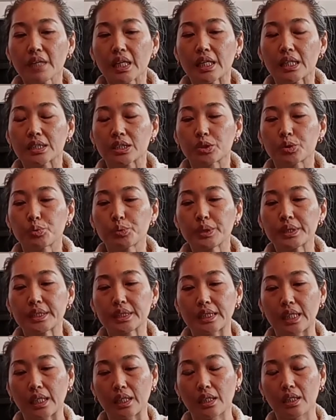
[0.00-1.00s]
is
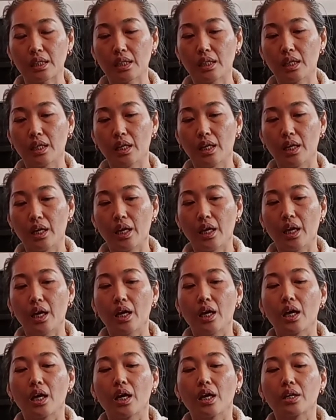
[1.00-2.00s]
twisting.
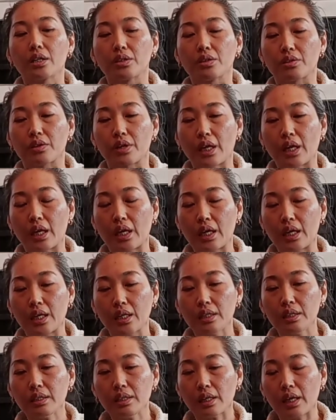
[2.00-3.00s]
Your
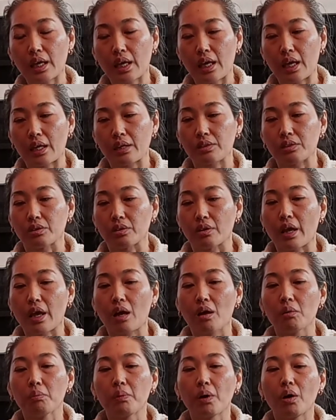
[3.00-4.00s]
hand and your
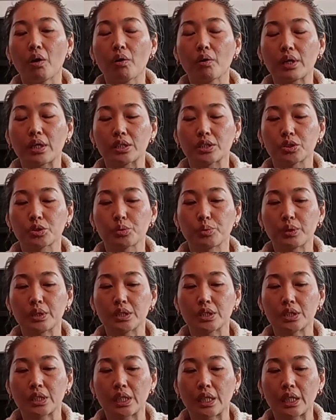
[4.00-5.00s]
elbow is
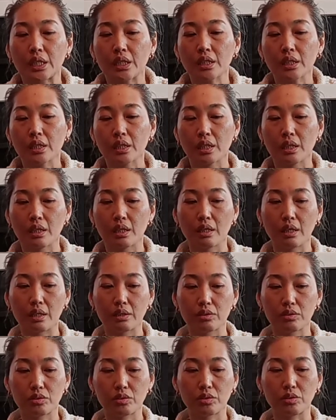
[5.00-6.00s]
twisting
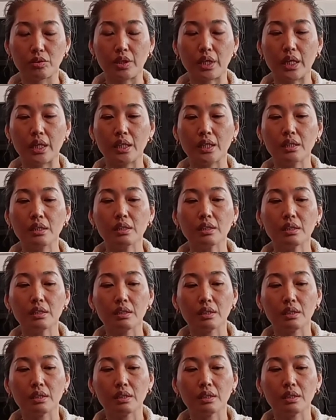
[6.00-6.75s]
to in